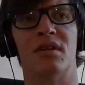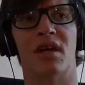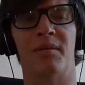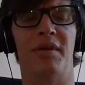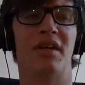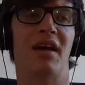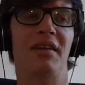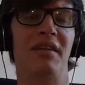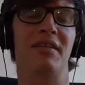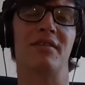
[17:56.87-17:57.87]
I mean, I
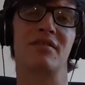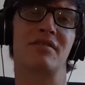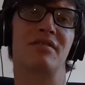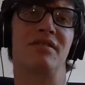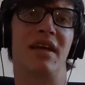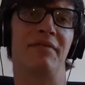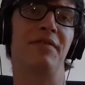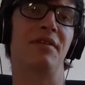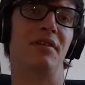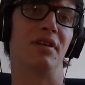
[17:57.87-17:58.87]
think there's
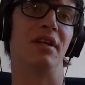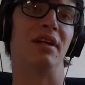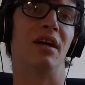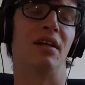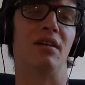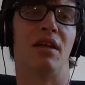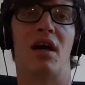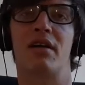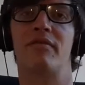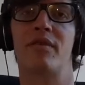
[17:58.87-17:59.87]
definitely a
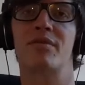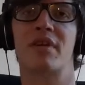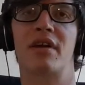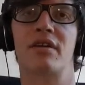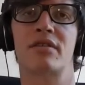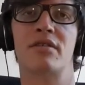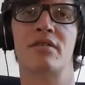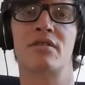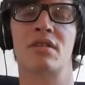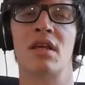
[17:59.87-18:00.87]
lot of those
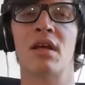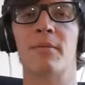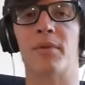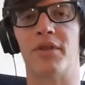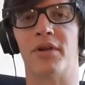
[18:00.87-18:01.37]
characters, but